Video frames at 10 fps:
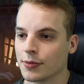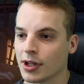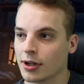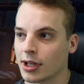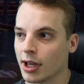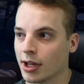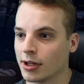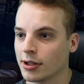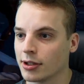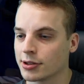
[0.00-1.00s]

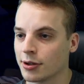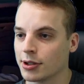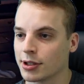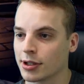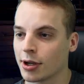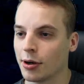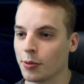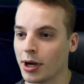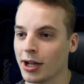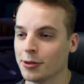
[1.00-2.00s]
Okay, so it took a
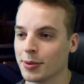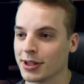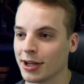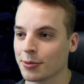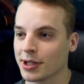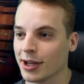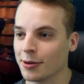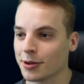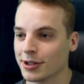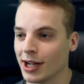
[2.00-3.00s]
while, but there we go.
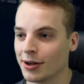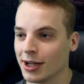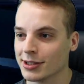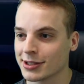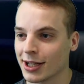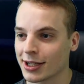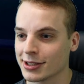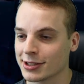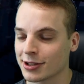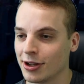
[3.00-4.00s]
We're now unstuck. It
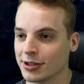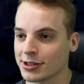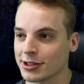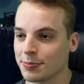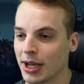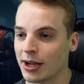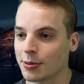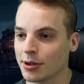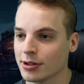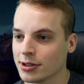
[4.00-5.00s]
just launched us
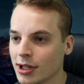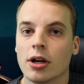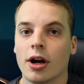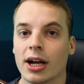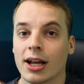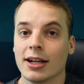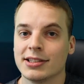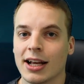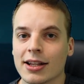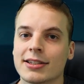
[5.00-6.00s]
backwards. All right, guys,
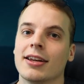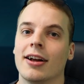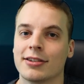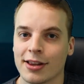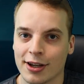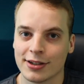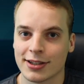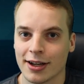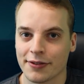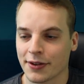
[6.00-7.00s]
now let's get on to the good
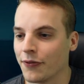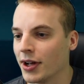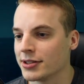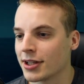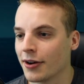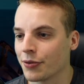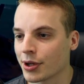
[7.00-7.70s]
stuff, the fun stuff.